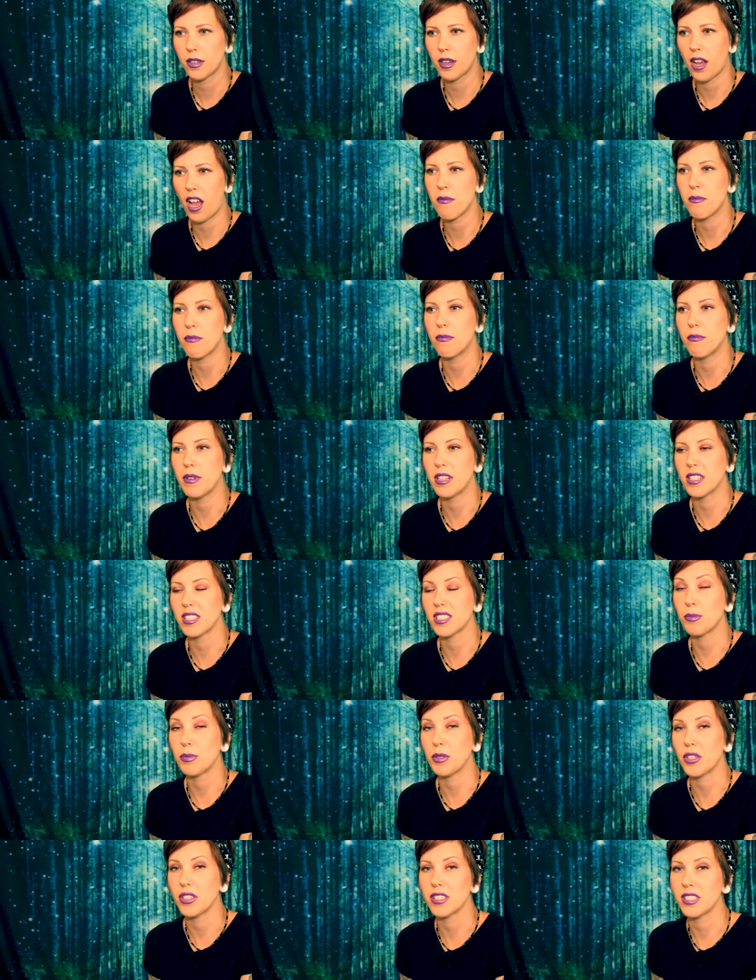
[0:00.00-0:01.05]
I've been
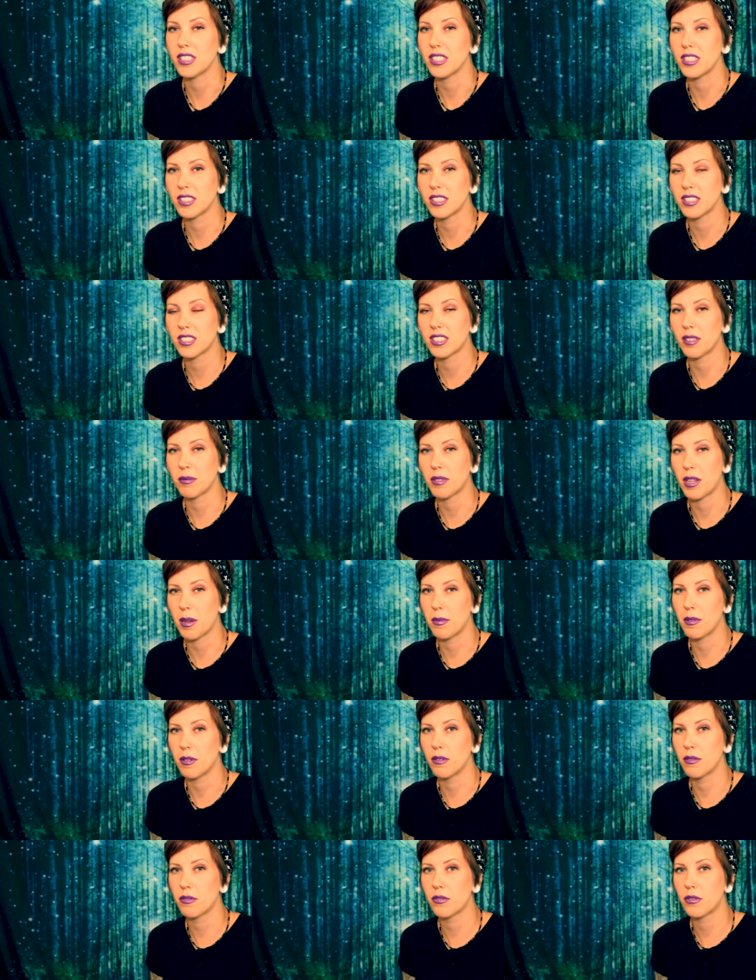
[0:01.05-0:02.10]
experiencing some type
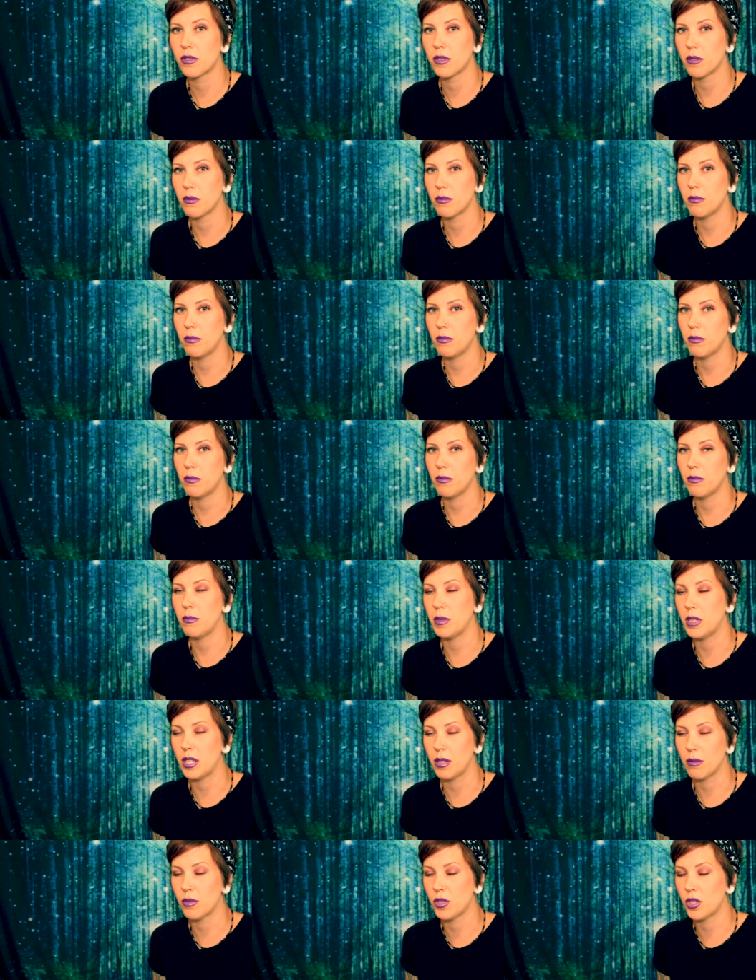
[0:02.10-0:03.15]
of
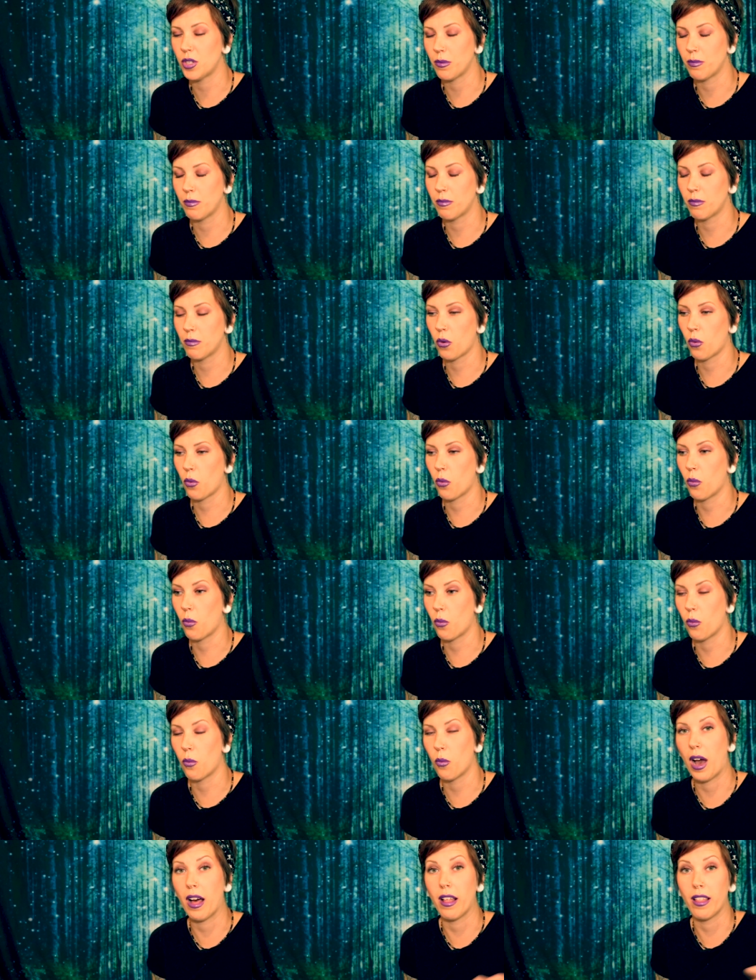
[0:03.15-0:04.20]
mediumship
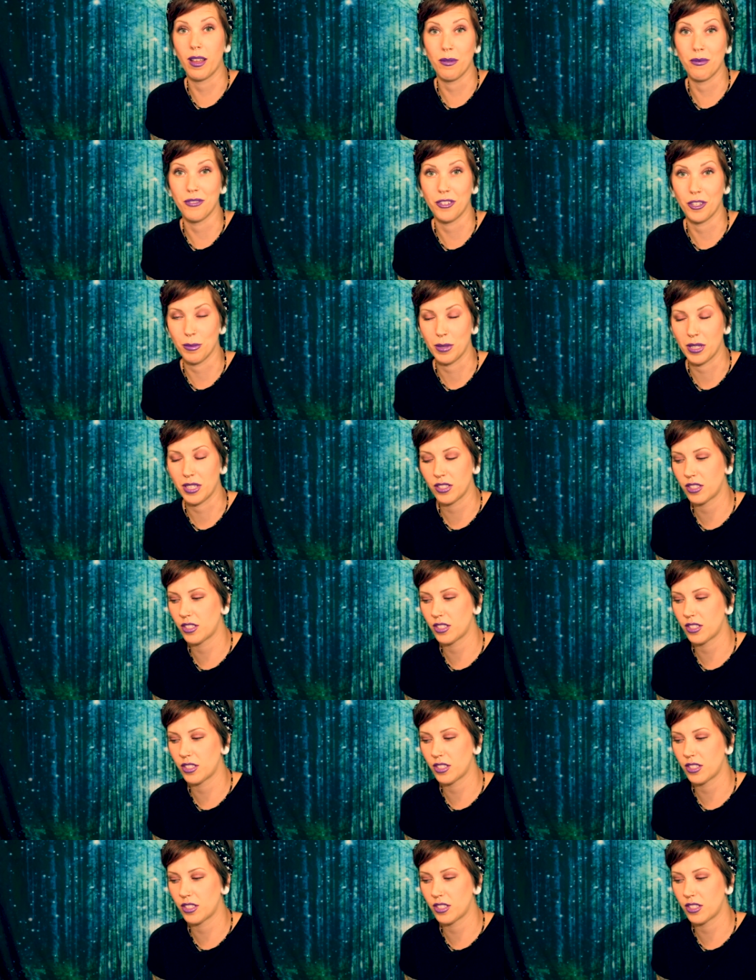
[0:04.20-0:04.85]
while I'm filming.